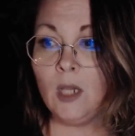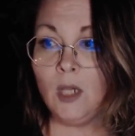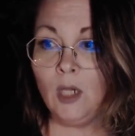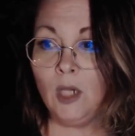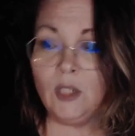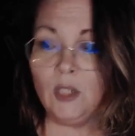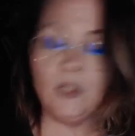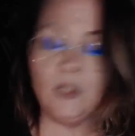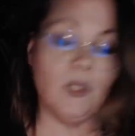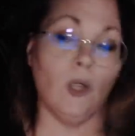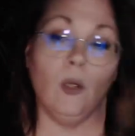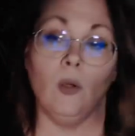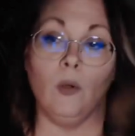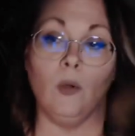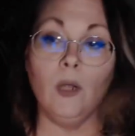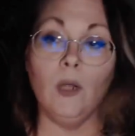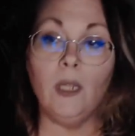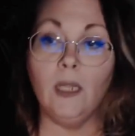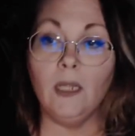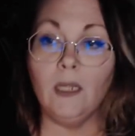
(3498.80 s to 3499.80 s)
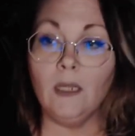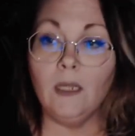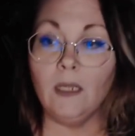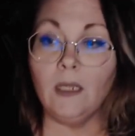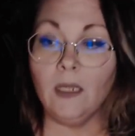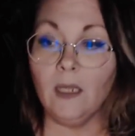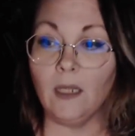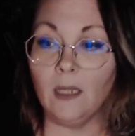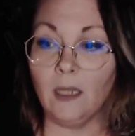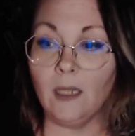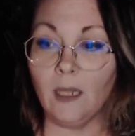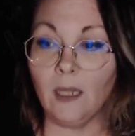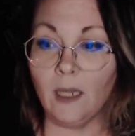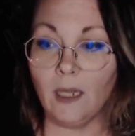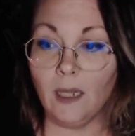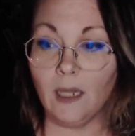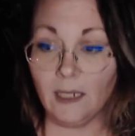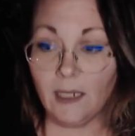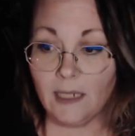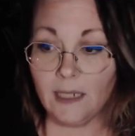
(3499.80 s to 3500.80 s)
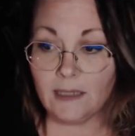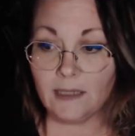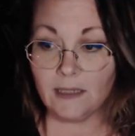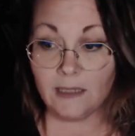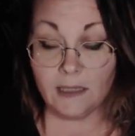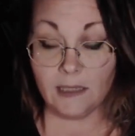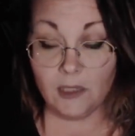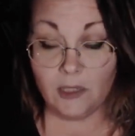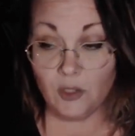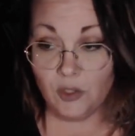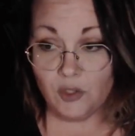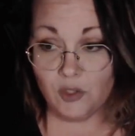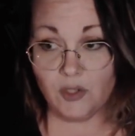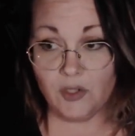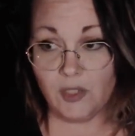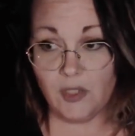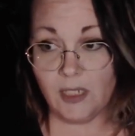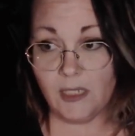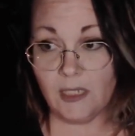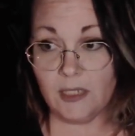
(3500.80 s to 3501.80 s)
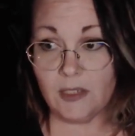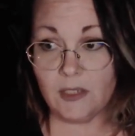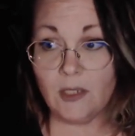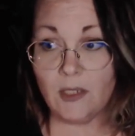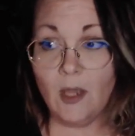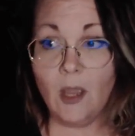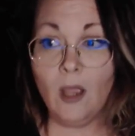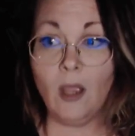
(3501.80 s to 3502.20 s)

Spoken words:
So in essence, it's just like this.